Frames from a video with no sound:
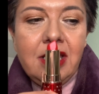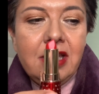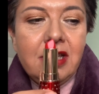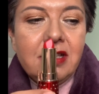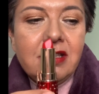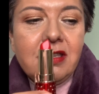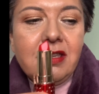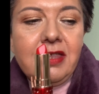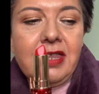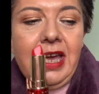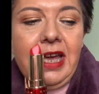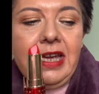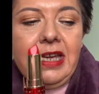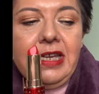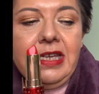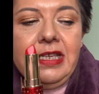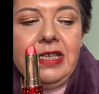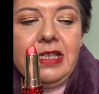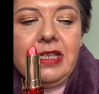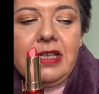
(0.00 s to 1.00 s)
So that
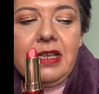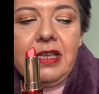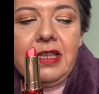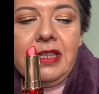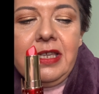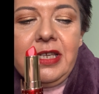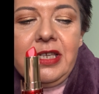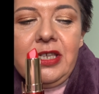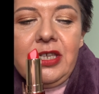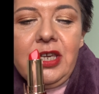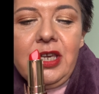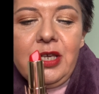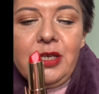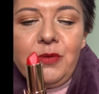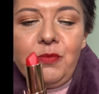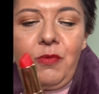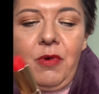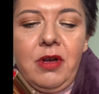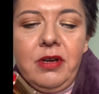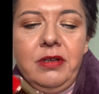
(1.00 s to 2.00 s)
is this
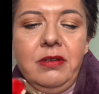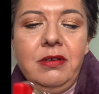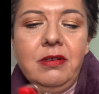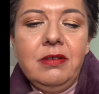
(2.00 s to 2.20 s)
year's one,